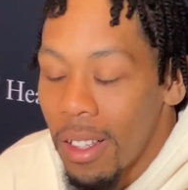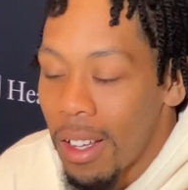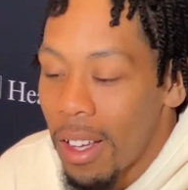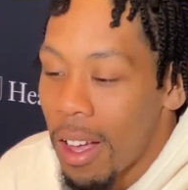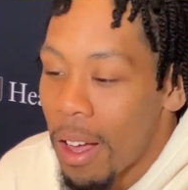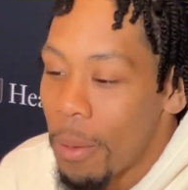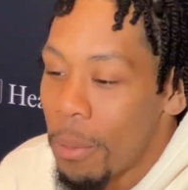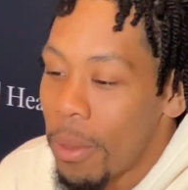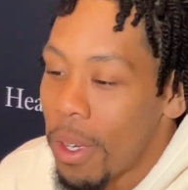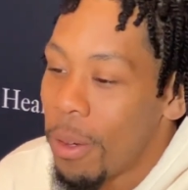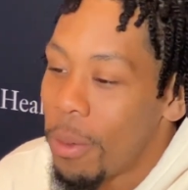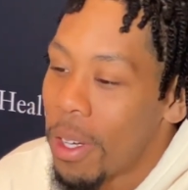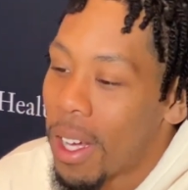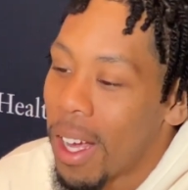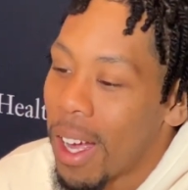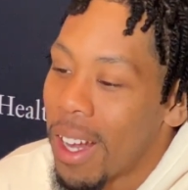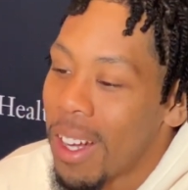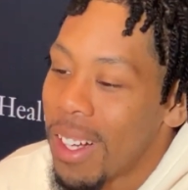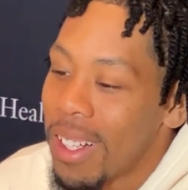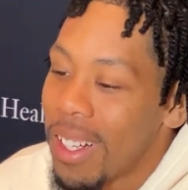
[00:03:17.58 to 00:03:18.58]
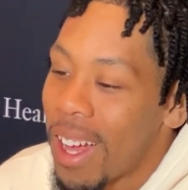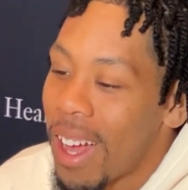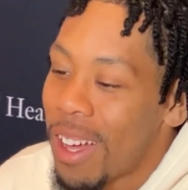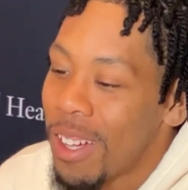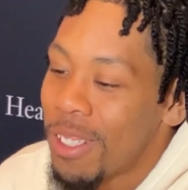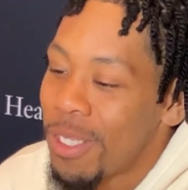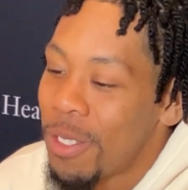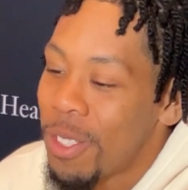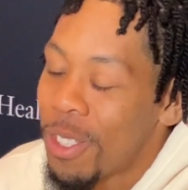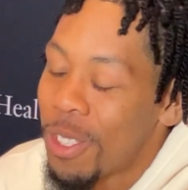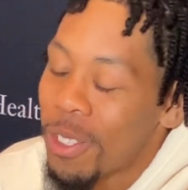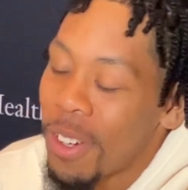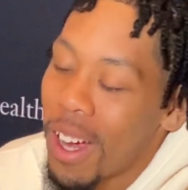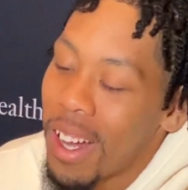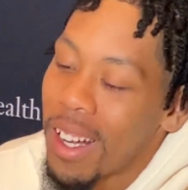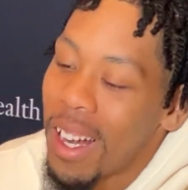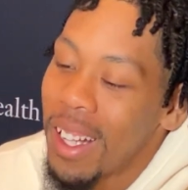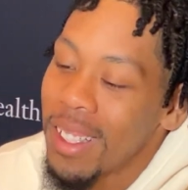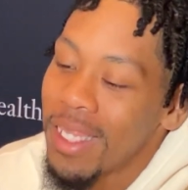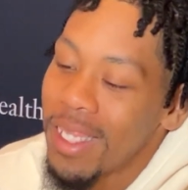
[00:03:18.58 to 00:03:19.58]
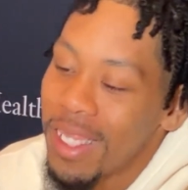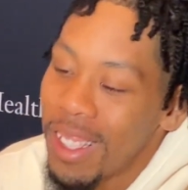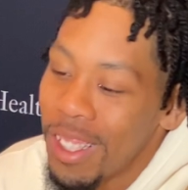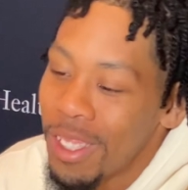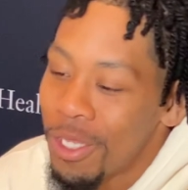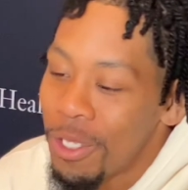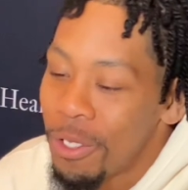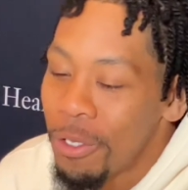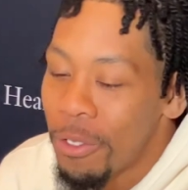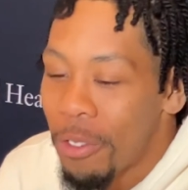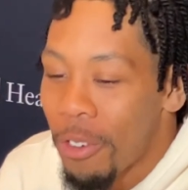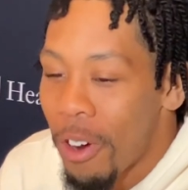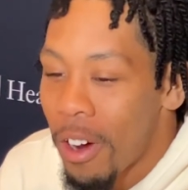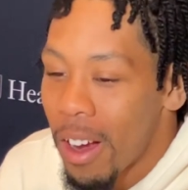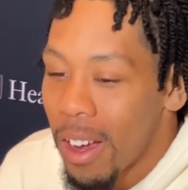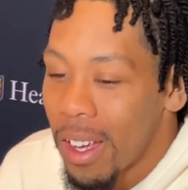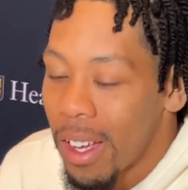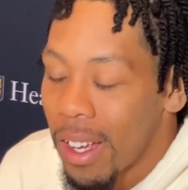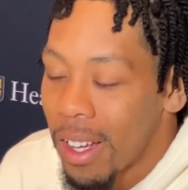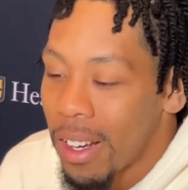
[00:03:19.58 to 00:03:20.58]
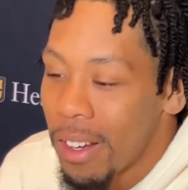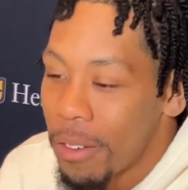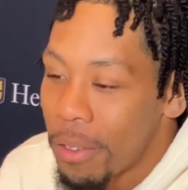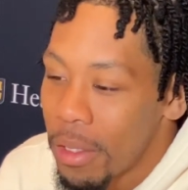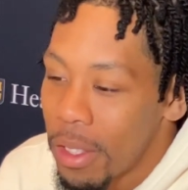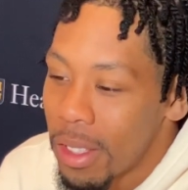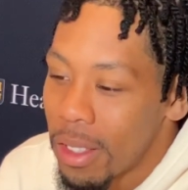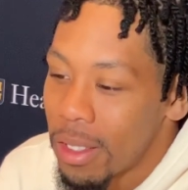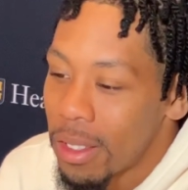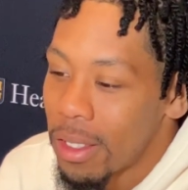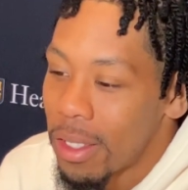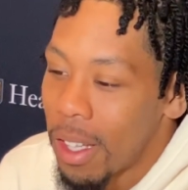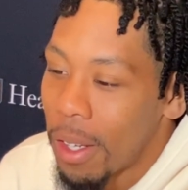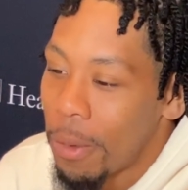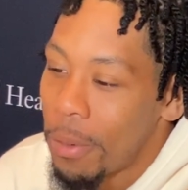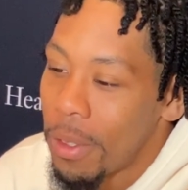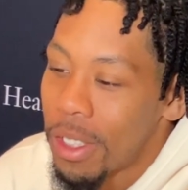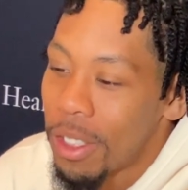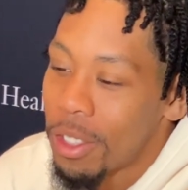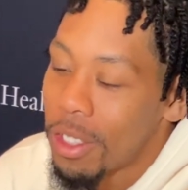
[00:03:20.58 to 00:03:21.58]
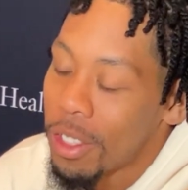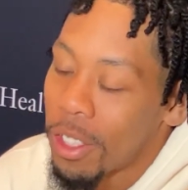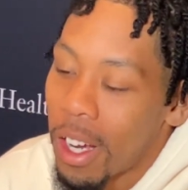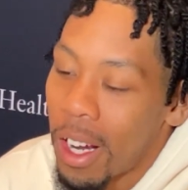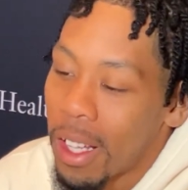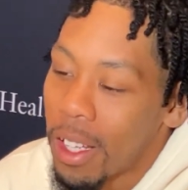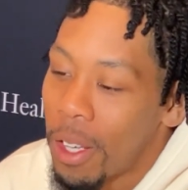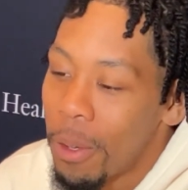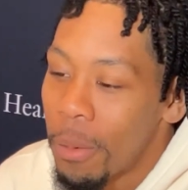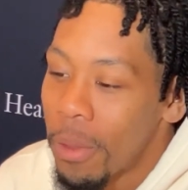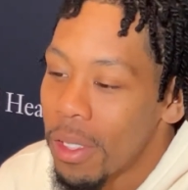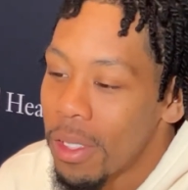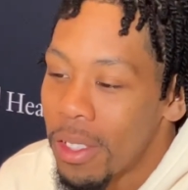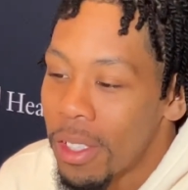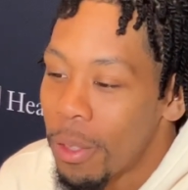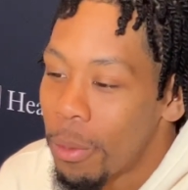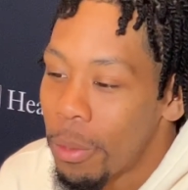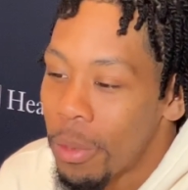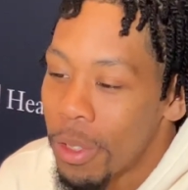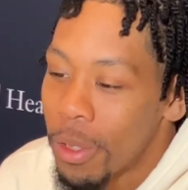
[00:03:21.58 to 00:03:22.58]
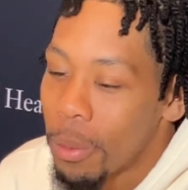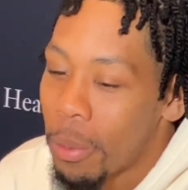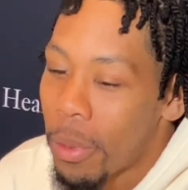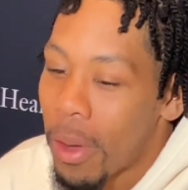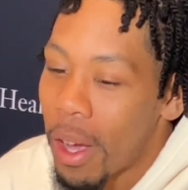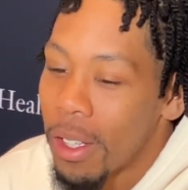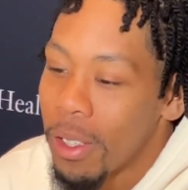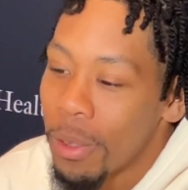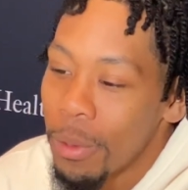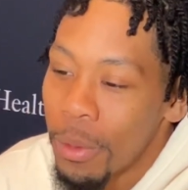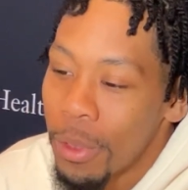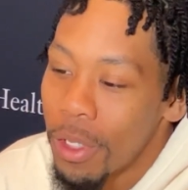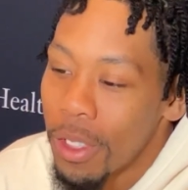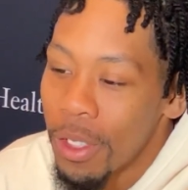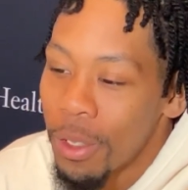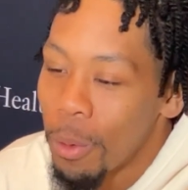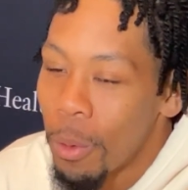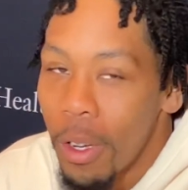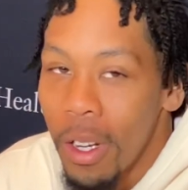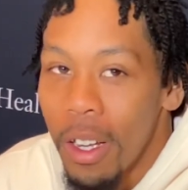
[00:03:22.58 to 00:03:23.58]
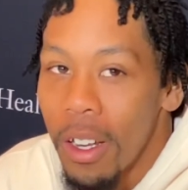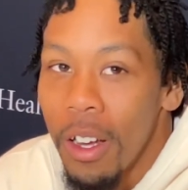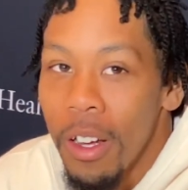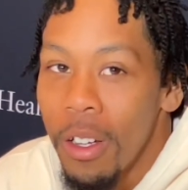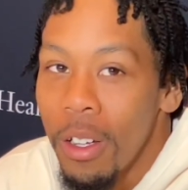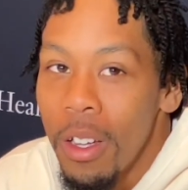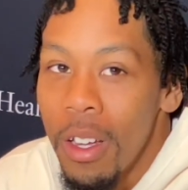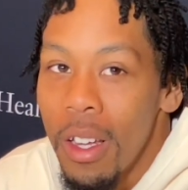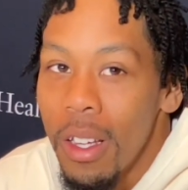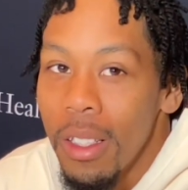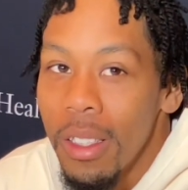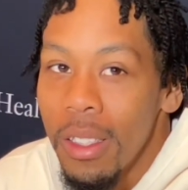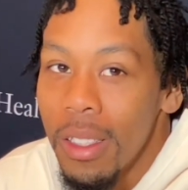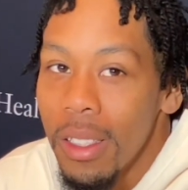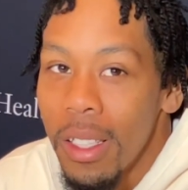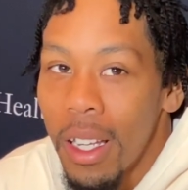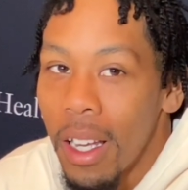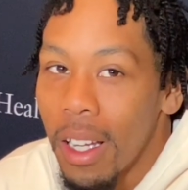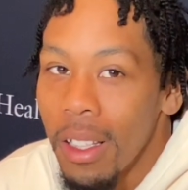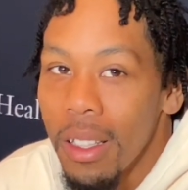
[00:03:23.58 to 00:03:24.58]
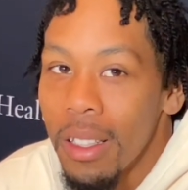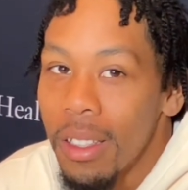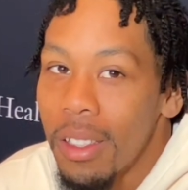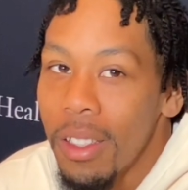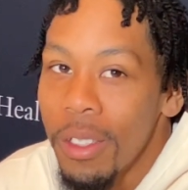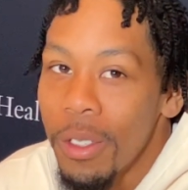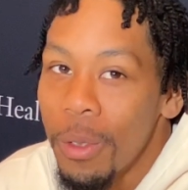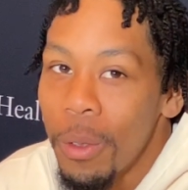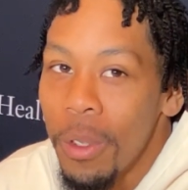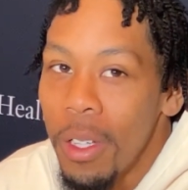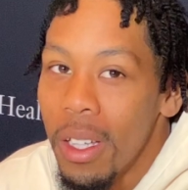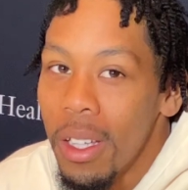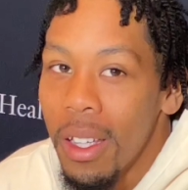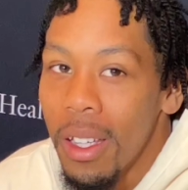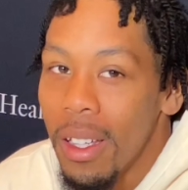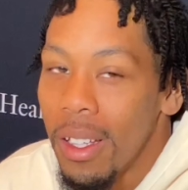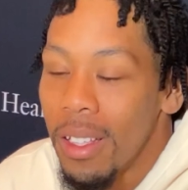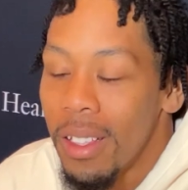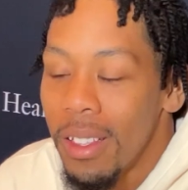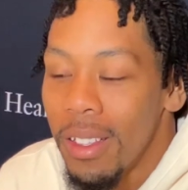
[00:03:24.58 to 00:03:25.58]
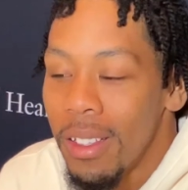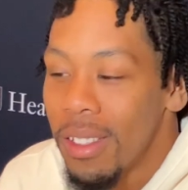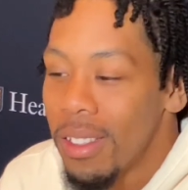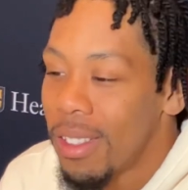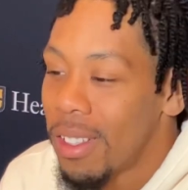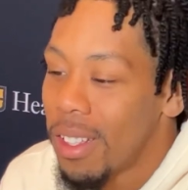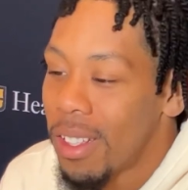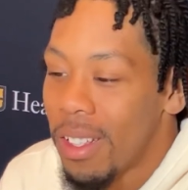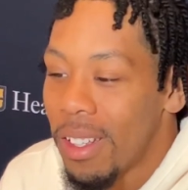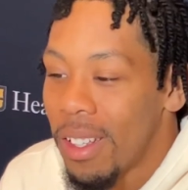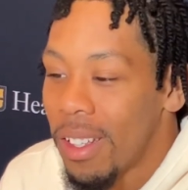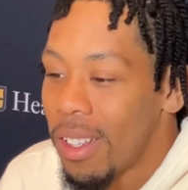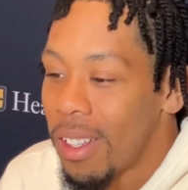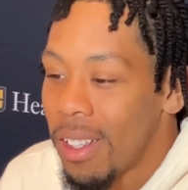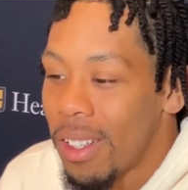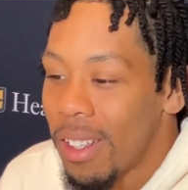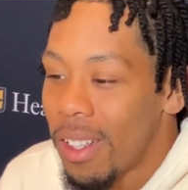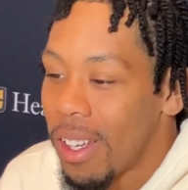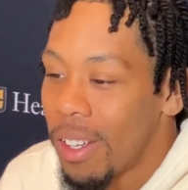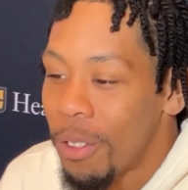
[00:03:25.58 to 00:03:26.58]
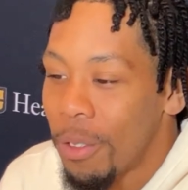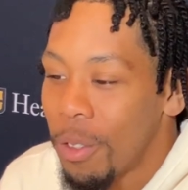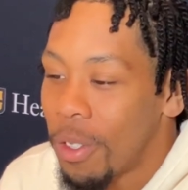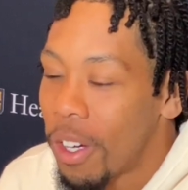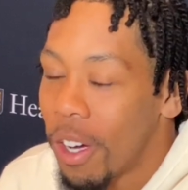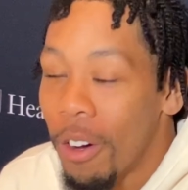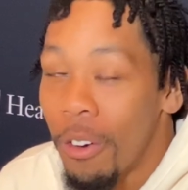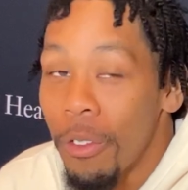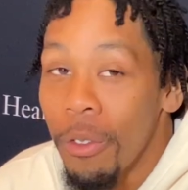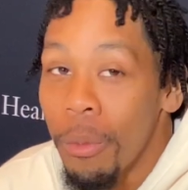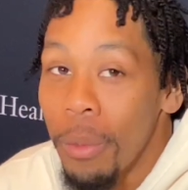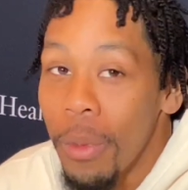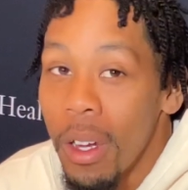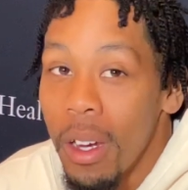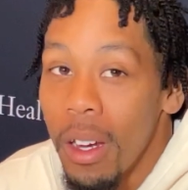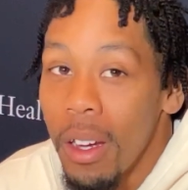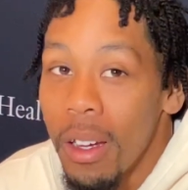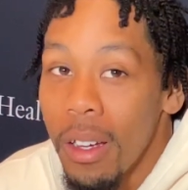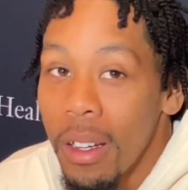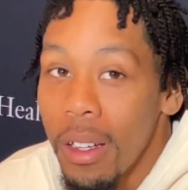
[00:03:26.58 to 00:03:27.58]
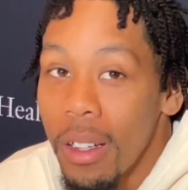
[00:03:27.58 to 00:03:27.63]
I mean, we try not to think too far ahead of it. We just try to keep it as simple as possible, just 1-0, just handle it this week, and we'll go from there.